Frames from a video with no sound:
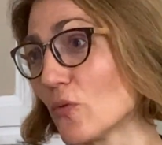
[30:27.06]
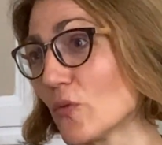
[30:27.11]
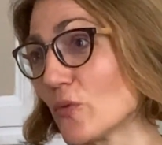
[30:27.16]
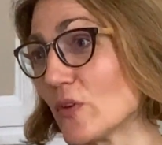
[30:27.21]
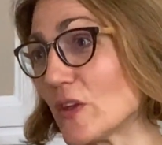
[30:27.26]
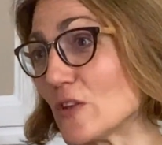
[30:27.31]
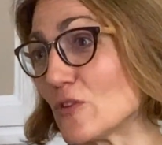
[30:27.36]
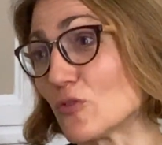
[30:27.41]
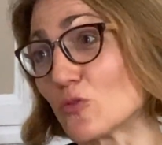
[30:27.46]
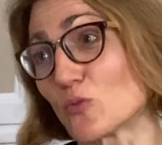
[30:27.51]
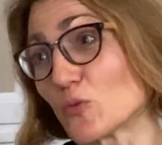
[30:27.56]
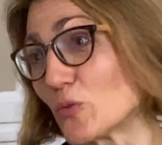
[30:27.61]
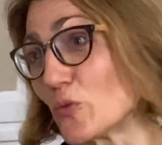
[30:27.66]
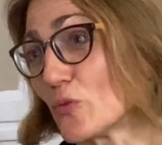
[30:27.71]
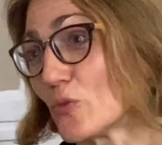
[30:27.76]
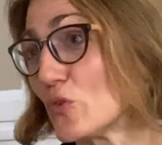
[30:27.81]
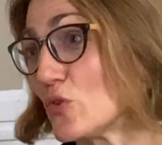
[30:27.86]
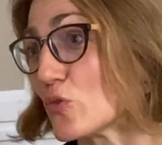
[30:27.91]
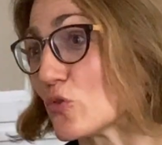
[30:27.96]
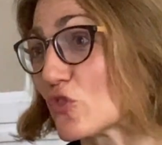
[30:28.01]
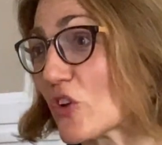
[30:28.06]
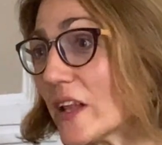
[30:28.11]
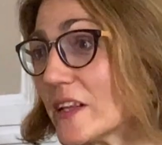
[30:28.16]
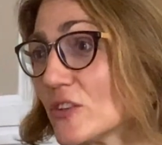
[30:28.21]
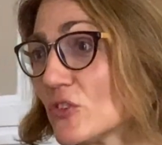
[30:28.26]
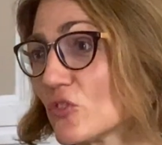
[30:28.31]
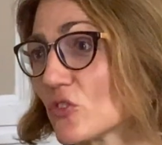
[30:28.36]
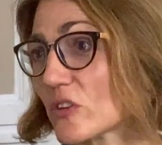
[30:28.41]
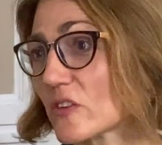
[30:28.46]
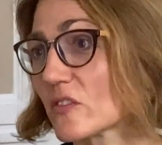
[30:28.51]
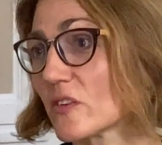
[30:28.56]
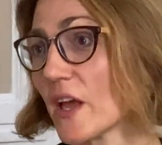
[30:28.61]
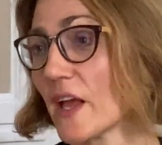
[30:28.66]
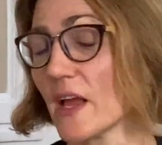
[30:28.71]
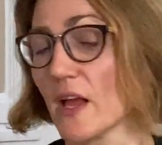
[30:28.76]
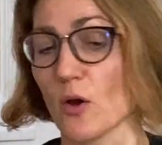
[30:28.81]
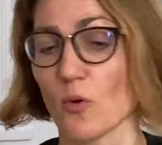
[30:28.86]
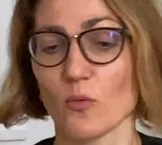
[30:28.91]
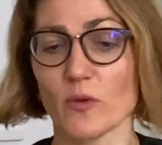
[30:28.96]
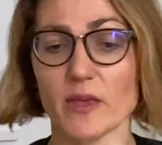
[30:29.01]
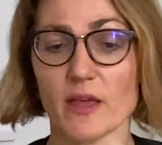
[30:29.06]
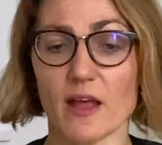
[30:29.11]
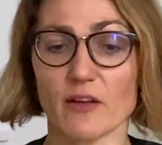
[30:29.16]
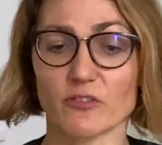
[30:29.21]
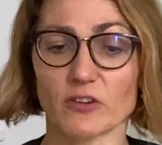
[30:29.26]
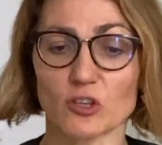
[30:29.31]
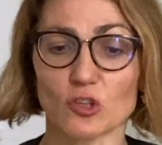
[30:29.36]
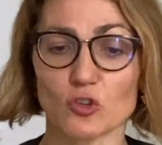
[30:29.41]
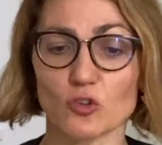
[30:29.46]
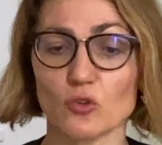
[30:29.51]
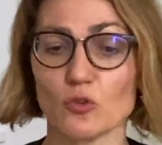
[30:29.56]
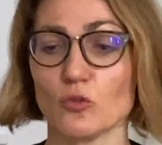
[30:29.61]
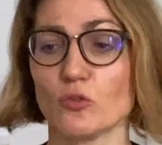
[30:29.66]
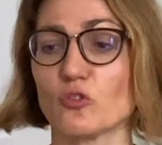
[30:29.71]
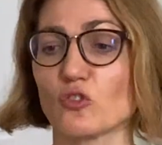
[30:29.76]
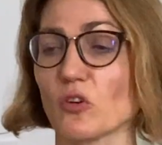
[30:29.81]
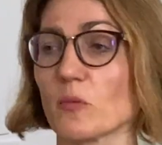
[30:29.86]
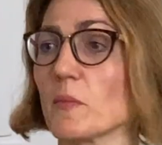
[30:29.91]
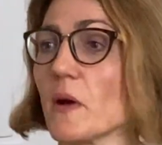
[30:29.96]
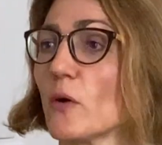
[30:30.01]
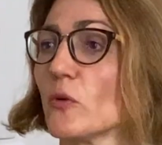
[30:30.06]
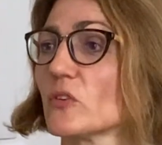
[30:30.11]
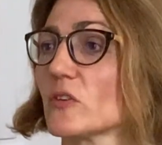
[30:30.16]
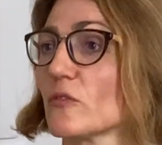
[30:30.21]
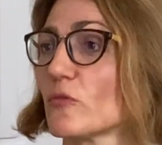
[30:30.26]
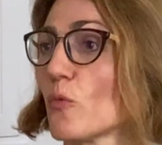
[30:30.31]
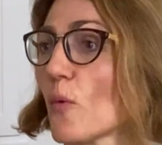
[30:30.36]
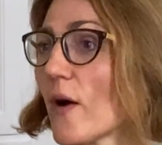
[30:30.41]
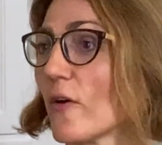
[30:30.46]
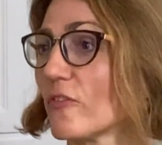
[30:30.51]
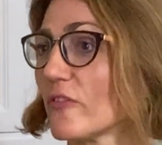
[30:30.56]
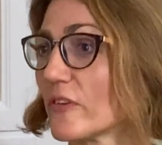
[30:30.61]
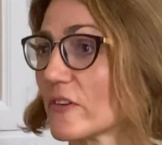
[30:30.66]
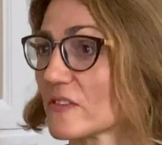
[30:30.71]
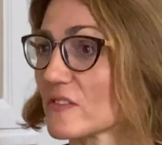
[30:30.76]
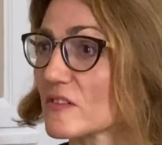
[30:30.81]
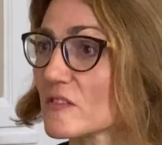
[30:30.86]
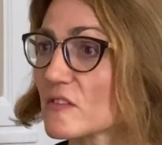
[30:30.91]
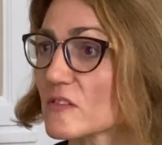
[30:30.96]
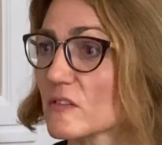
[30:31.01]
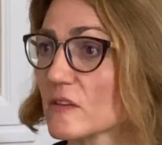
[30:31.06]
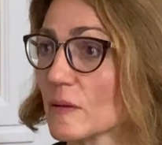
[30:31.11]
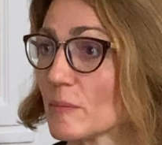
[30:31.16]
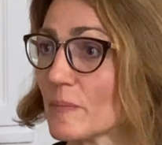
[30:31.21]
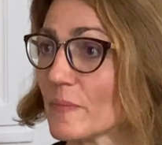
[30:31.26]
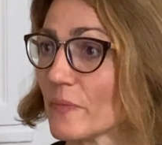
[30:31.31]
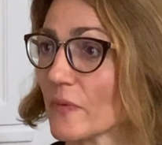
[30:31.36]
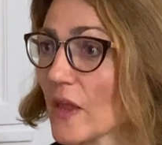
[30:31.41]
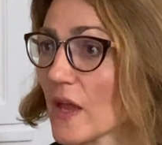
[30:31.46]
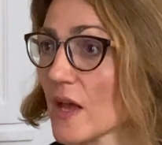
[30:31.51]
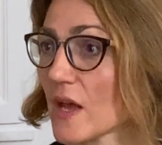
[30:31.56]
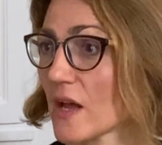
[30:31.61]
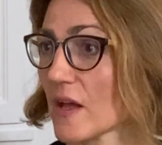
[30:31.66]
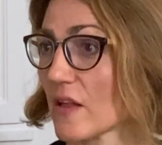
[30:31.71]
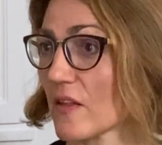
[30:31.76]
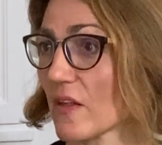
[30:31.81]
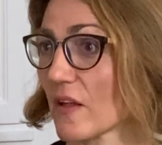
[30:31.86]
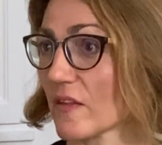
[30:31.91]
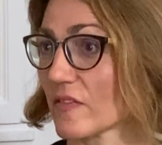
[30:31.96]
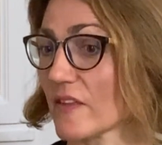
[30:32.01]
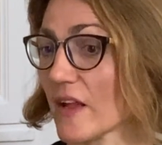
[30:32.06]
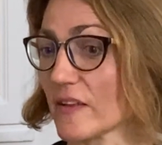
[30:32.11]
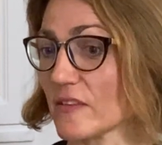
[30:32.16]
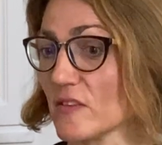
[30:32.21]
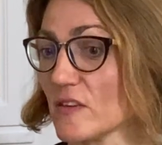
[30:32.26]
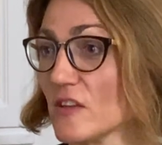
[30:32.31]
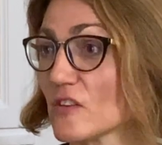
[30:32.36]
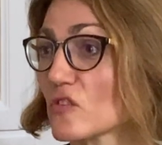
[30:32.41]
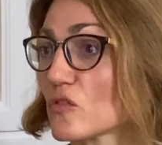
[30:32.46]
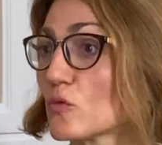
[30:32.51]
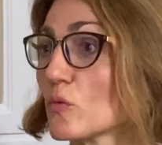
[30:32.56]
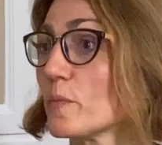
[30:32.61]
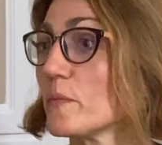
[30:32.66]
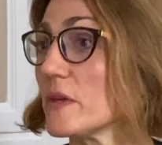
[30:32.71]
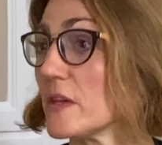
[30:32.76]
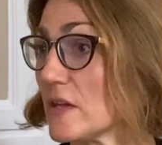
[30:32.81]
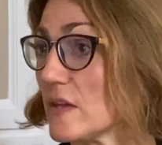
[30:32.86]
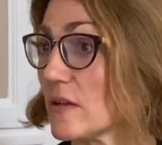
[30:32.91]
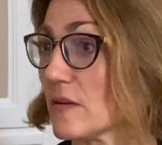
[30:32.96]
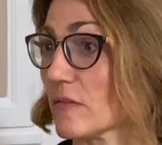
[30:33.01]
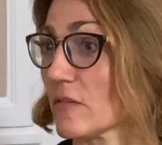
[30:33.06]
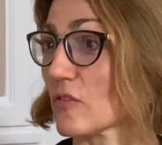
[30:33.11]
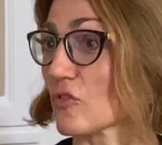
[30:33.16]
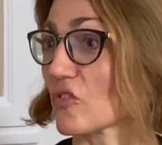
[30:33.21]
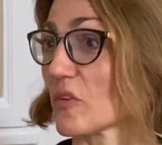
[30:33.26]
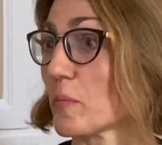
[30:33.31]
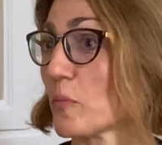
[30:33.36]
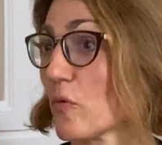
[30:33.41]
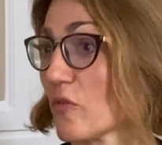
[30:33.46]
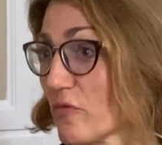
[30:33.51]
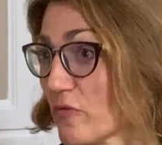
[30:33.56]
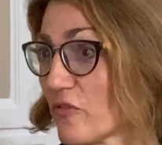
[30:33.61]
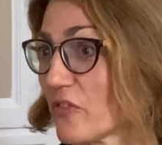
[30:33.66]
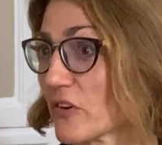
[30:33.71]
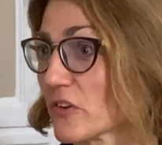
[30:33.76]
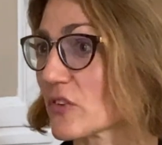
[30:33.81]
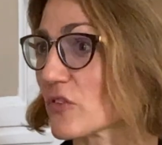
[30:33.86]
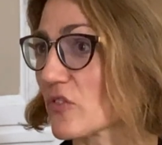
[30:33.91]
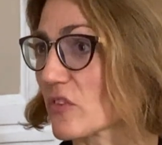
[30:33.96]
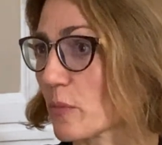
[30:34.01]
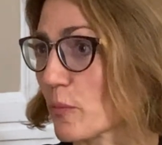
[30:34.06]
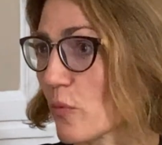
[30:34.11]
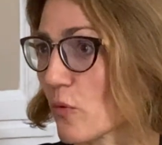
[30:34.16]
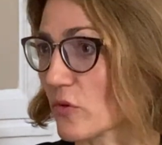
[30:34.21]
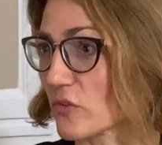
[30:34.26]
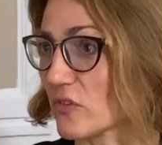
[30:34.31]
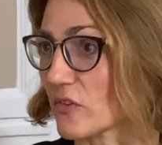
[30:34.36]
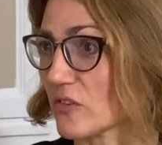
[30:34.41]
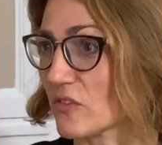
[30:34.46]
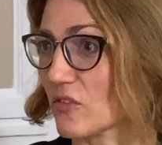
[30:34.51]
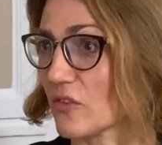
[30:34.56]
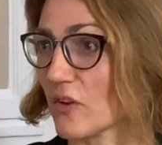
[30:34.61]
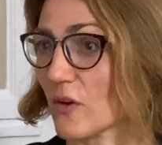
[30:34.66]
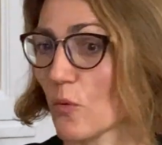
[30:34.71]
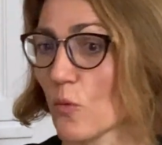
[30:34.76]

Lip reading: into new challenges. We have a huge amount of welfare system that needs to be further supported.